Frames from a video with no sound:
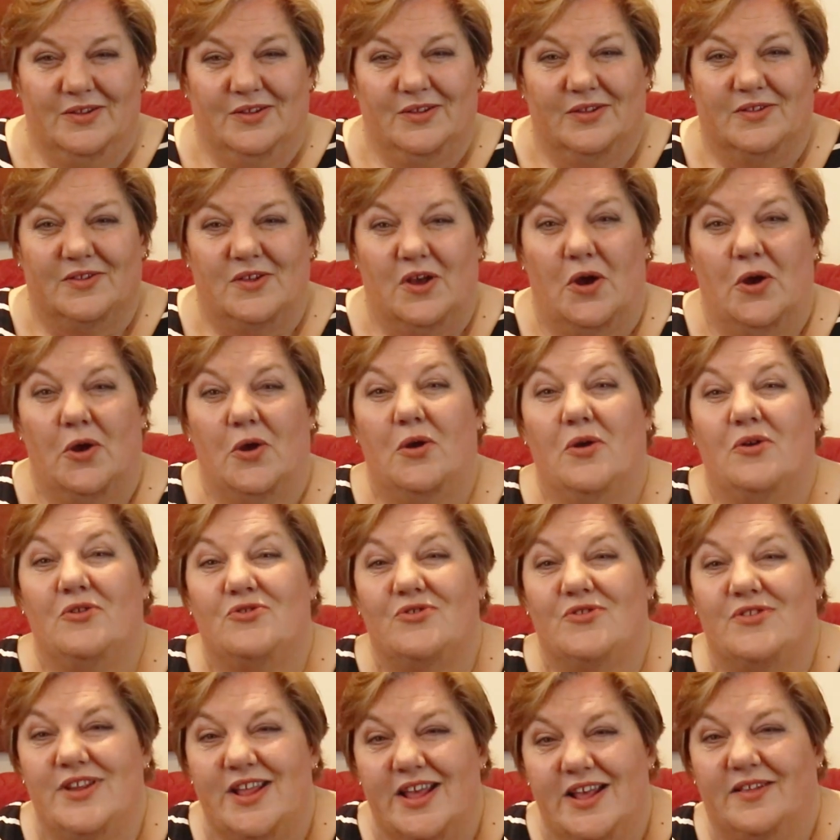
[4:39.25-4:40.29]
So
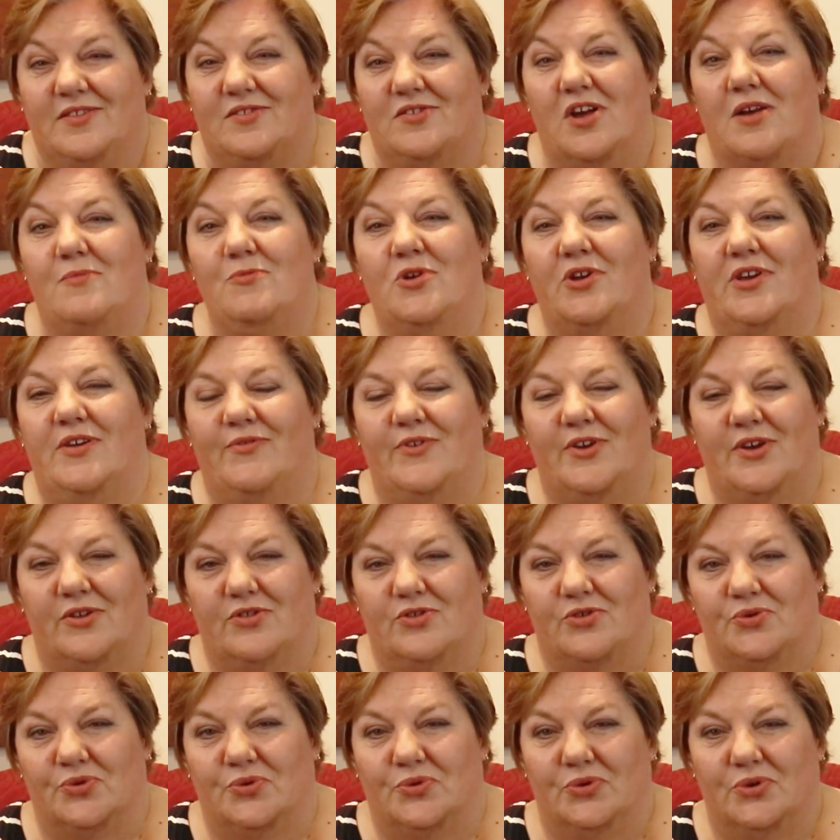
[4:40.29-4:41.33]
next time you're giving a
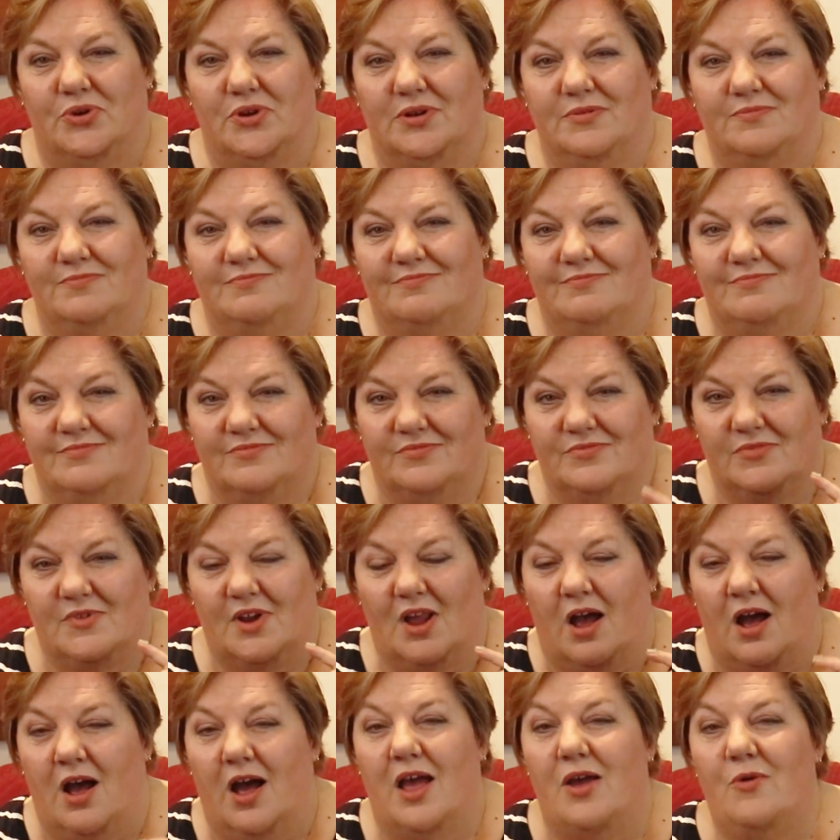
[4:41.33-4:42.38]
talk,
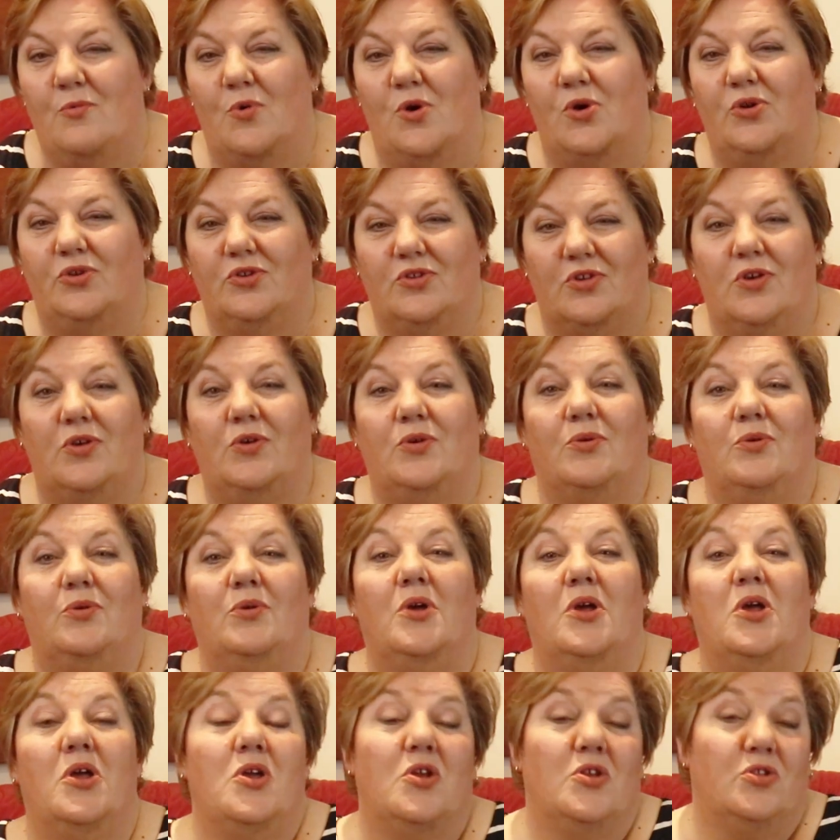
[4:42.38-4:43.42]
I want you
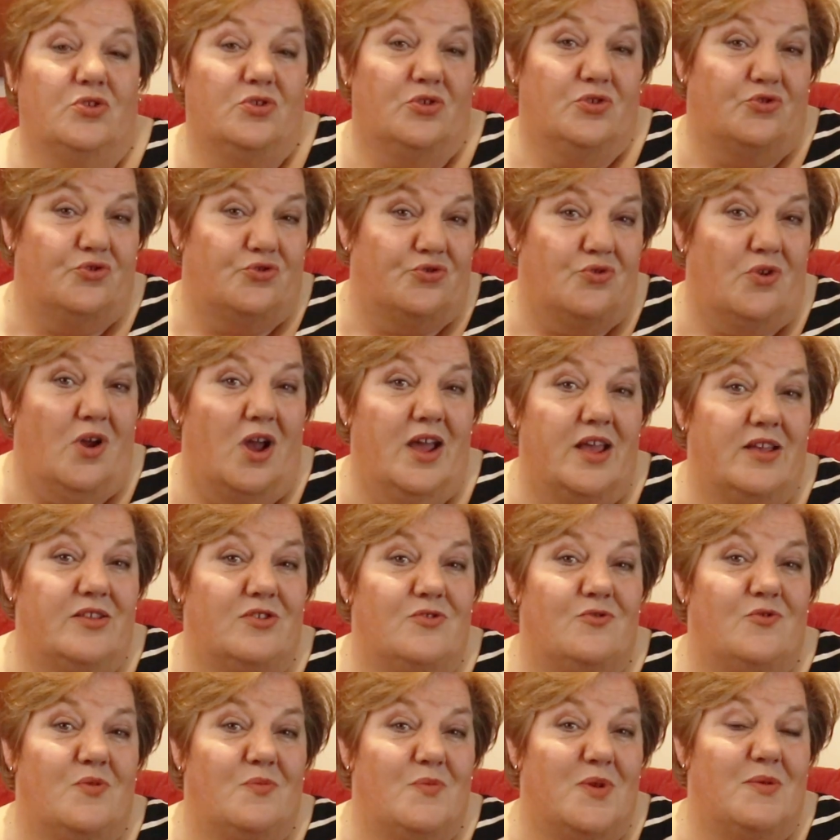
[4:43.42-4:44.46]
to try
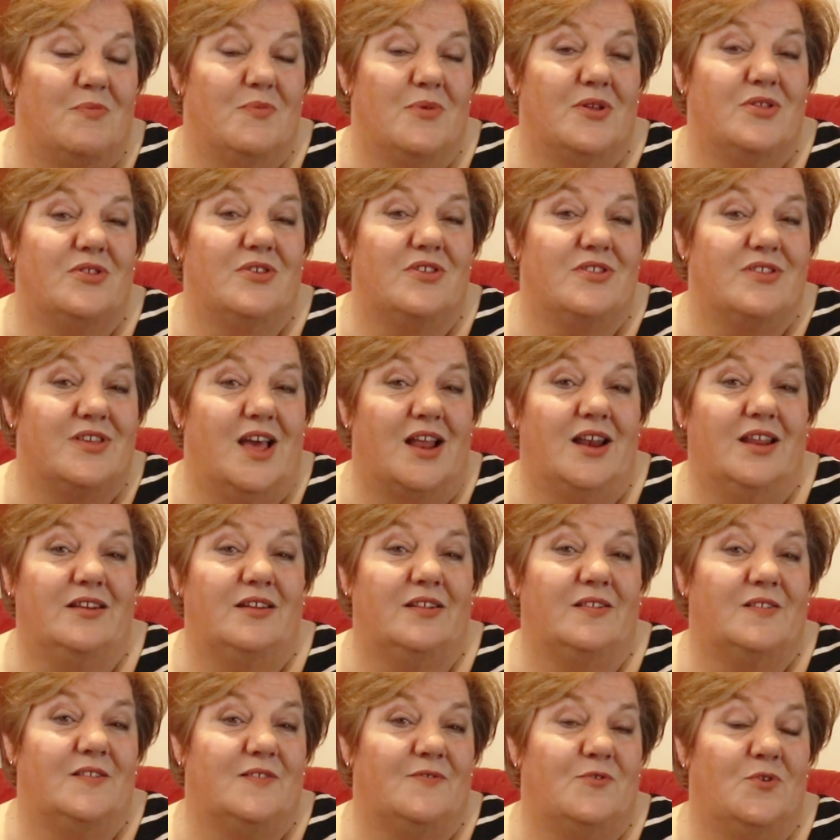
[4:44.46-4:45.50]
to remember to tell it
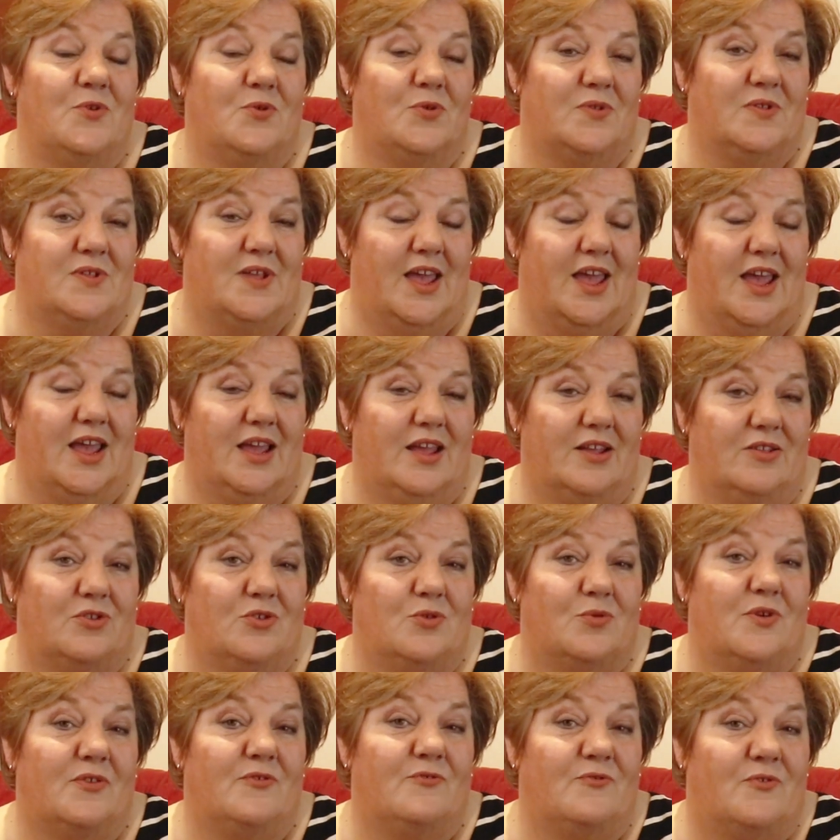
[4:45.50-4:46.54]
as if you're saying it
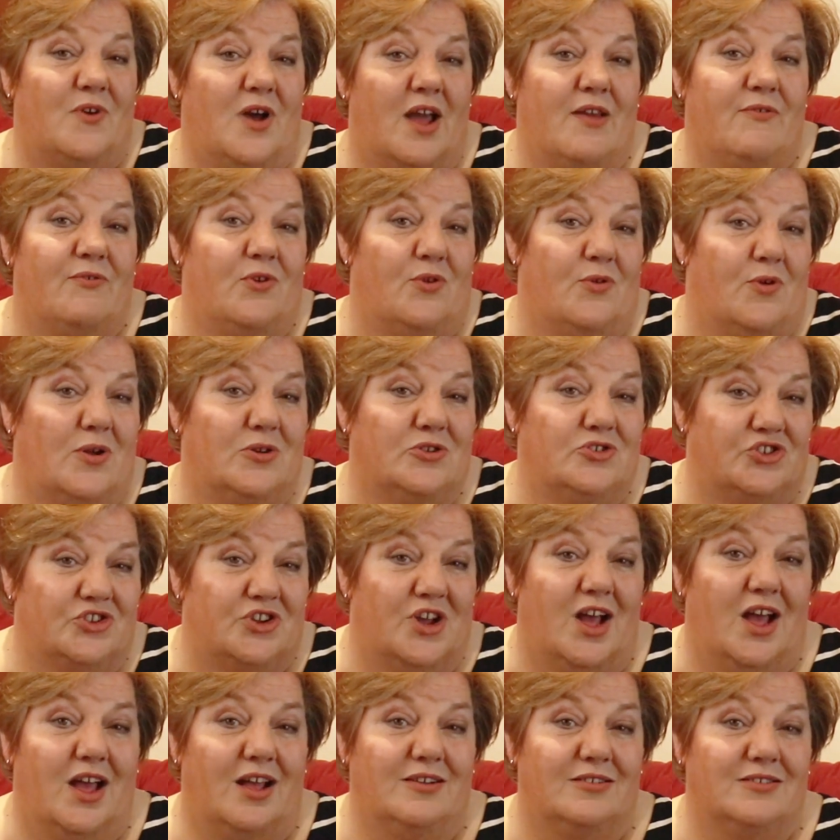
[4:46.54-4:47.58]
to a 5-year-old
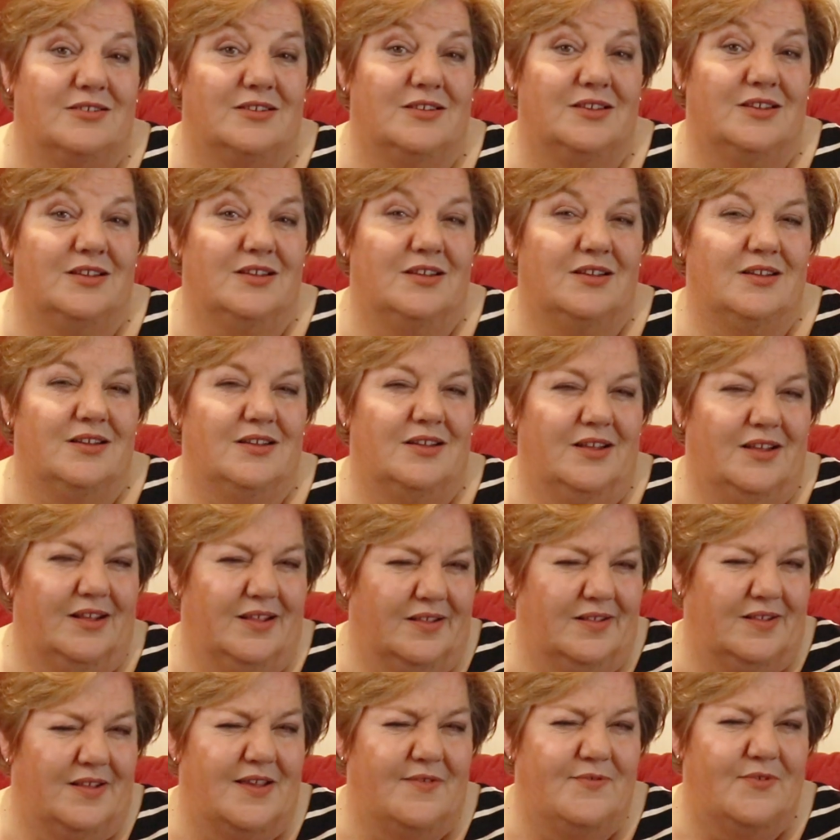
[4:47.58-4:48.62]
child.
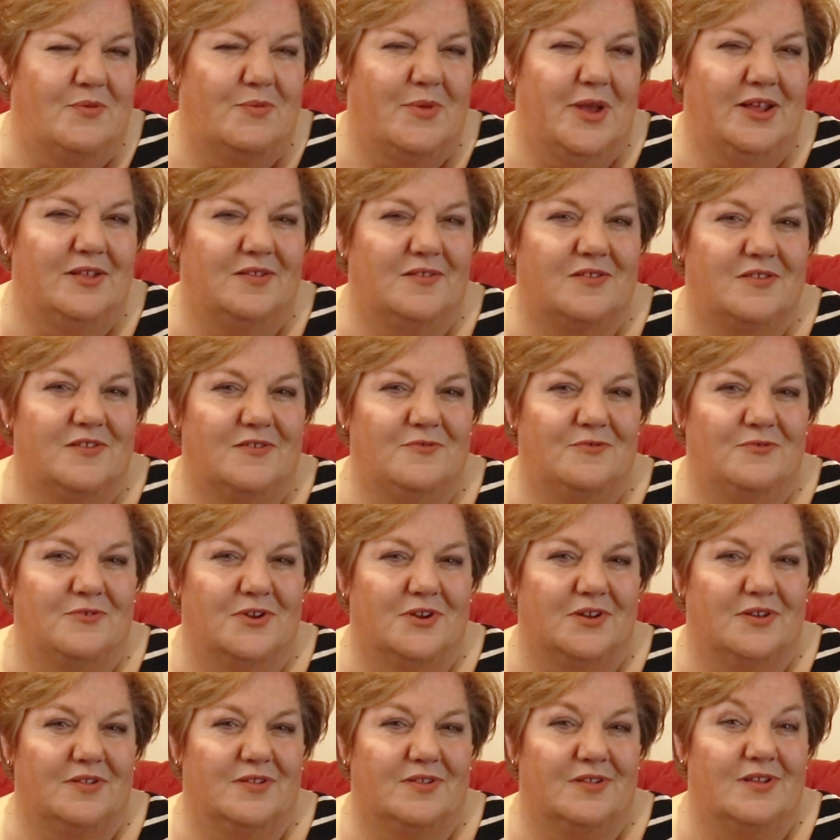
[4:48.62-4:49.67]
See if it makes a
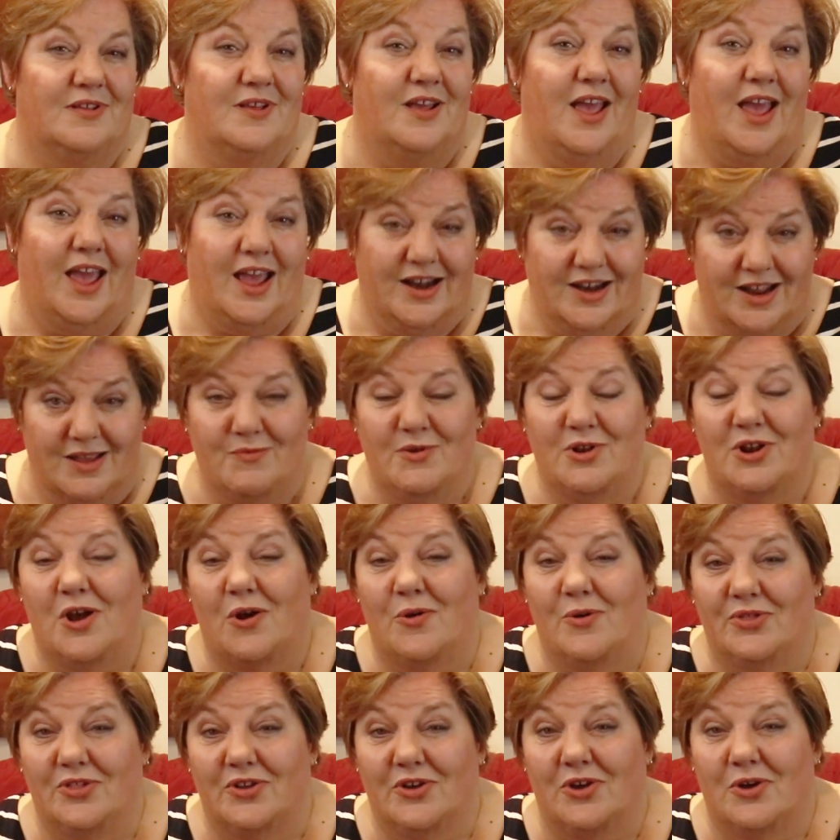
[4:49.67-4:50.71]
difference and let me know
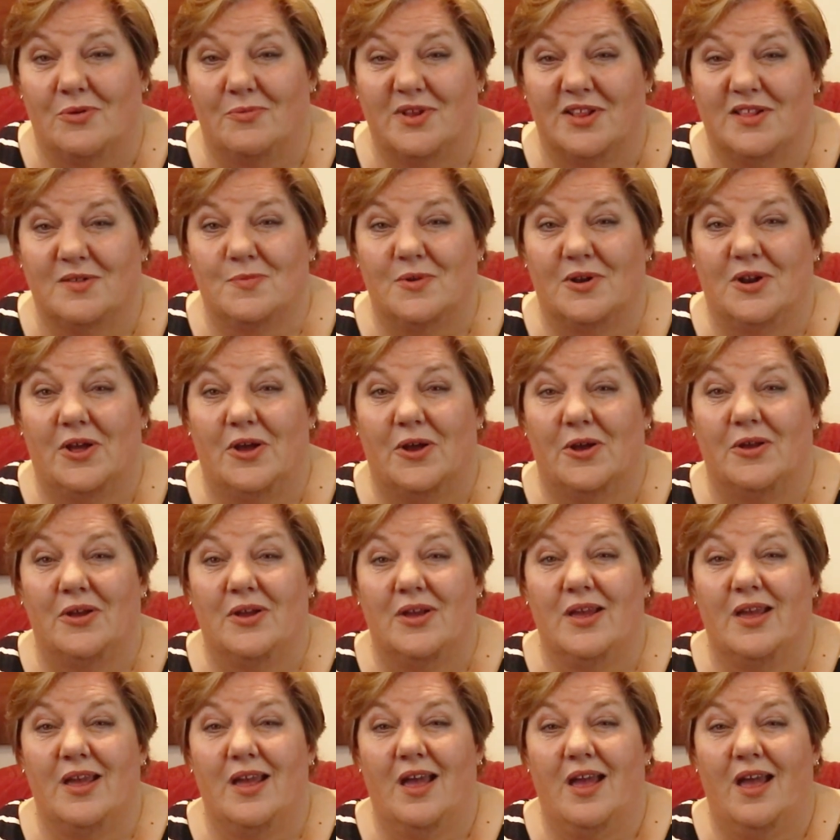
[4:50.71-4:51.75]
in the comments below.
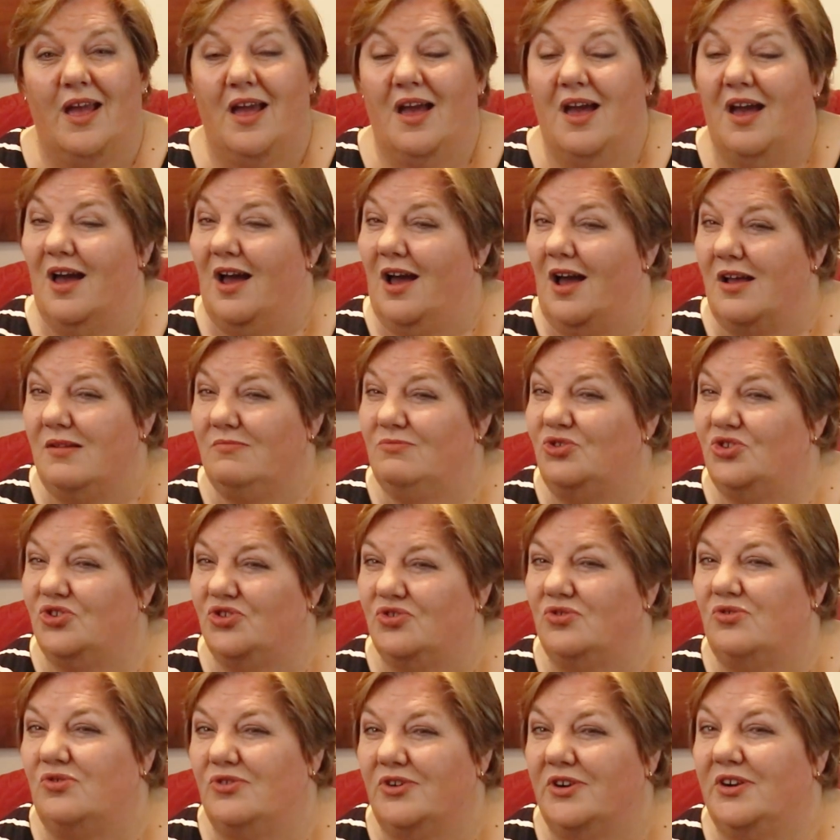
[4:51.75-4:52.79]
I'm
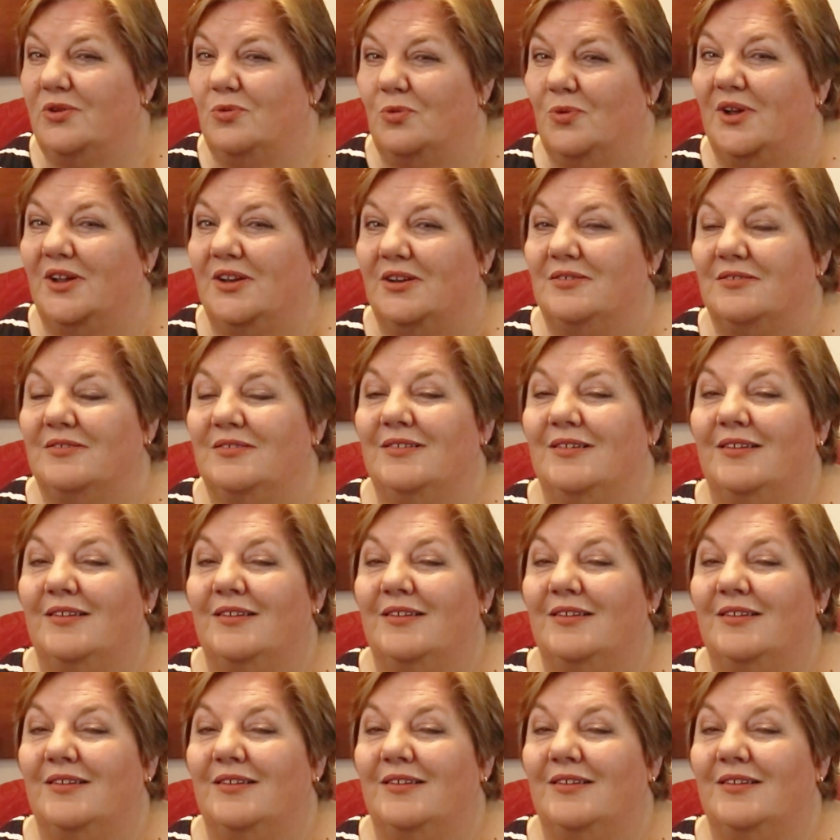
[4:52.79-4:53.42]
sure it will.